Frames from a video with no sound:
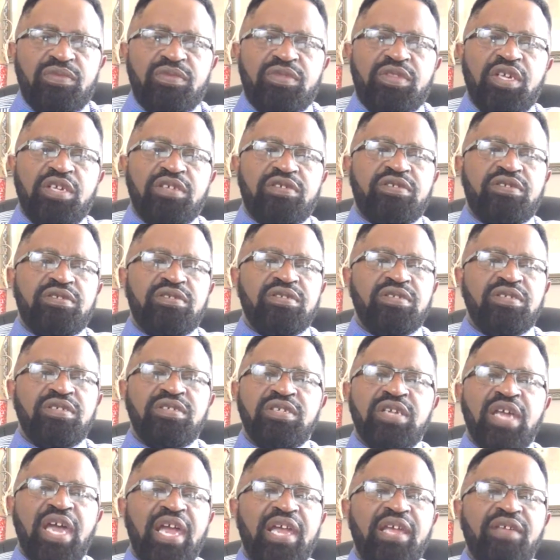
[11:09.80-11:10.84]
this
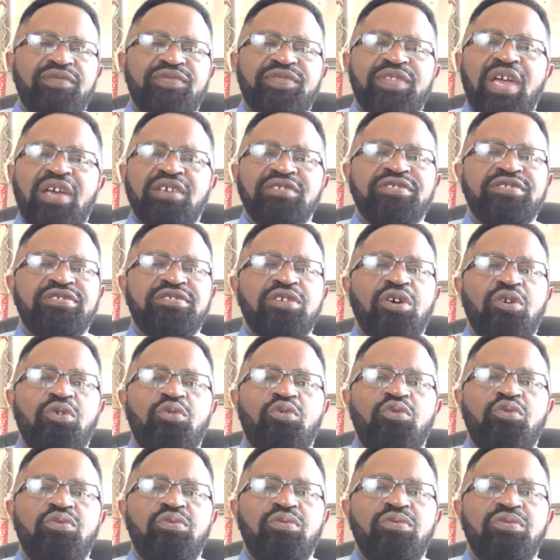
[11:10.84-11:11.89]
night thy
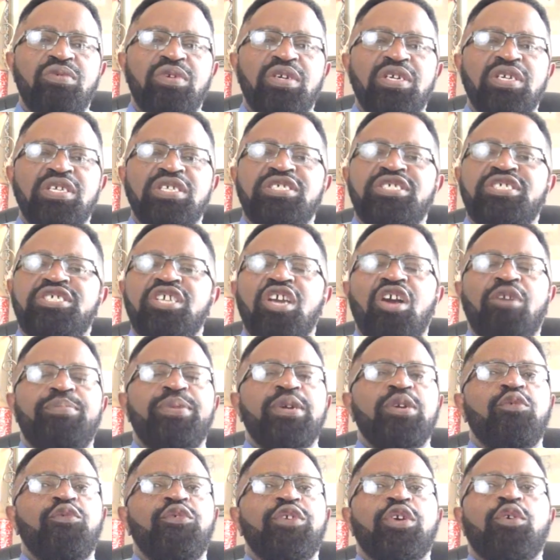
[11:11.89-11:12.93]
soul shall
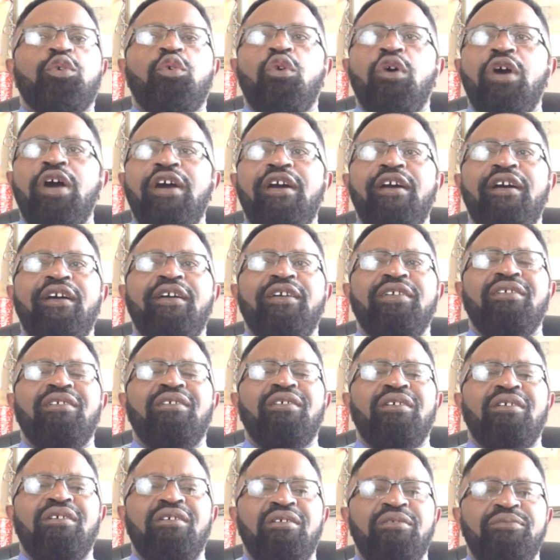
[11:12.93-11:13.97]
be required
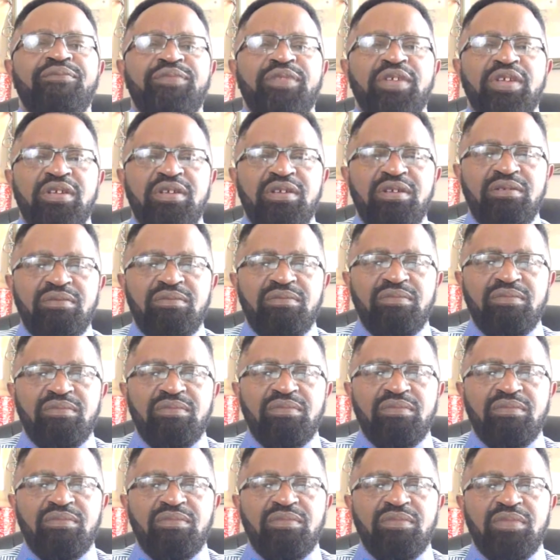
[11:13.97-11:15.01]
of thee.
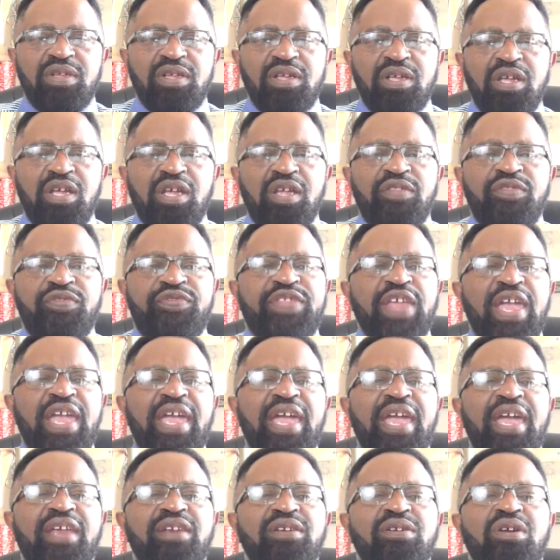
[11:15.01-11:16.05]

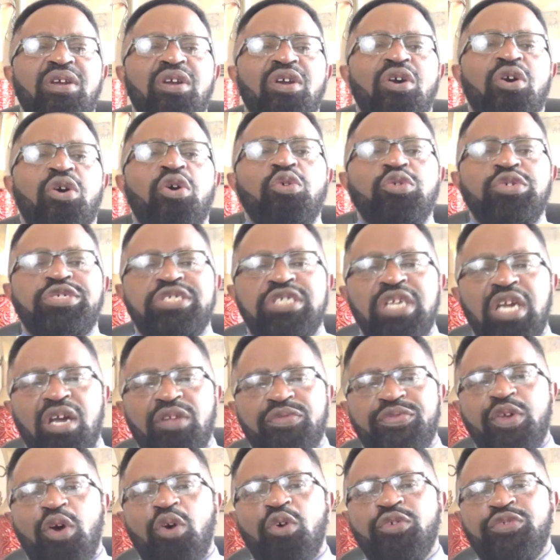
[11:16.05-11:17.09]
Then who
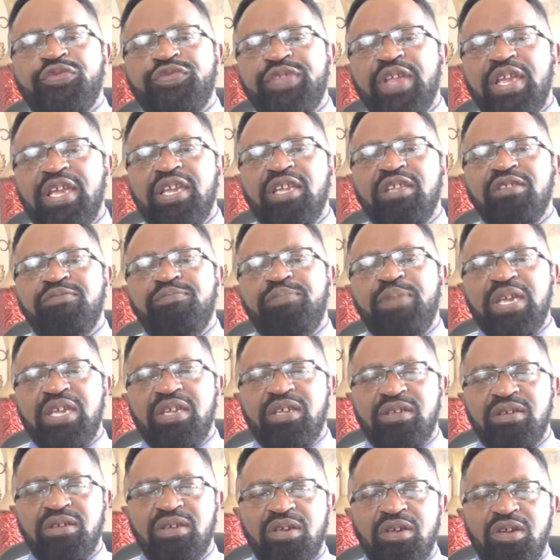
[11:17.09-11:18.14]
shall those things
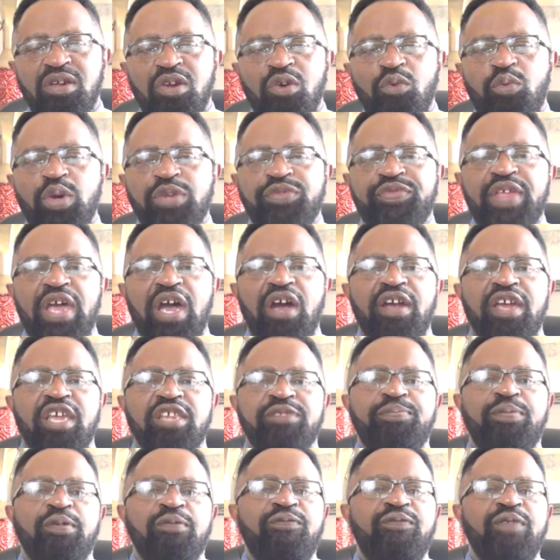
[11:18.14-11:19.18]
be which thou
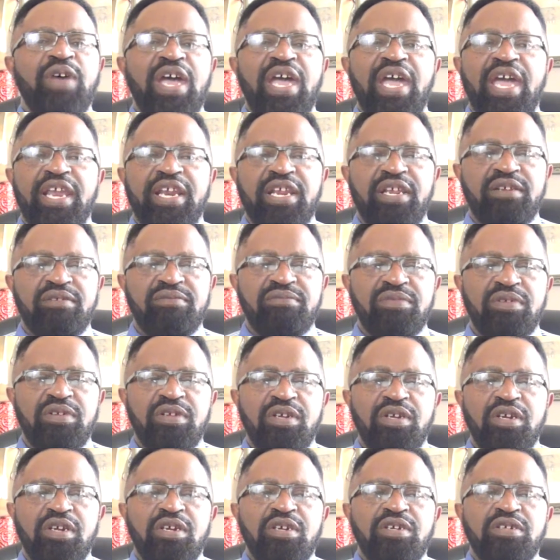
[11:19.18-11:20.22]
hast provided?
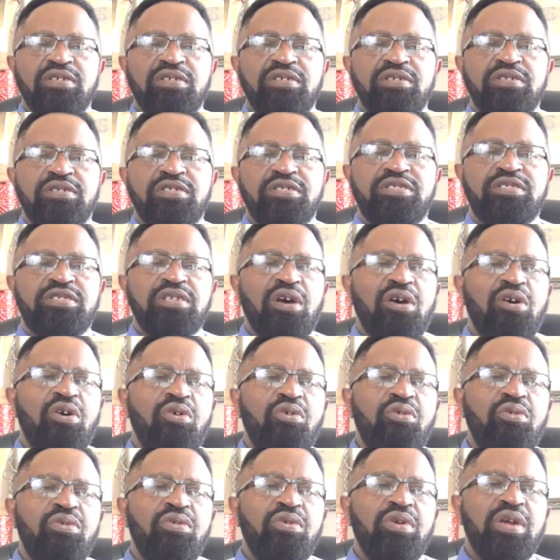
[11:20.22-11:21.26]

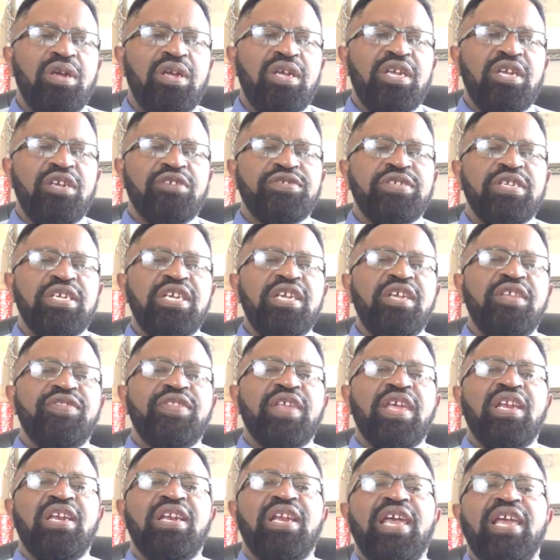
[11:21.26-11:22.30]
So is he
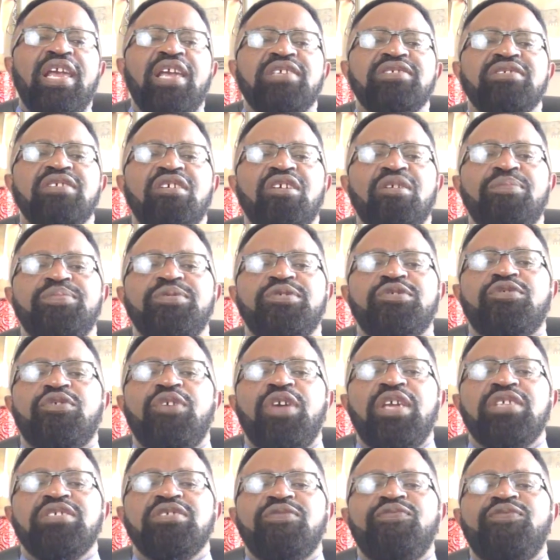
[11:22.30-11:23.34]
that lays up
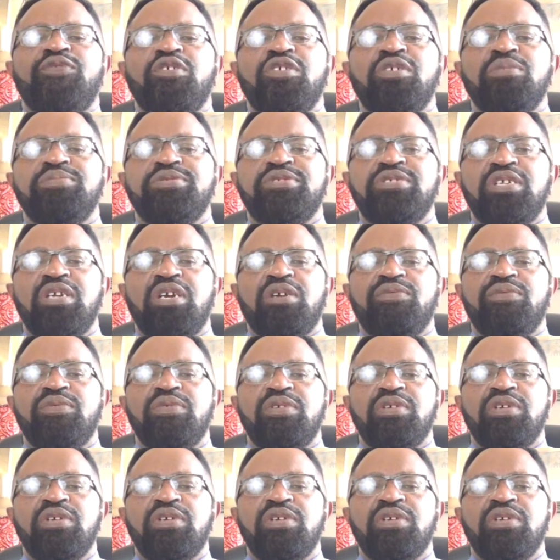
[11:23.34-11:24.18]
treasure for himself,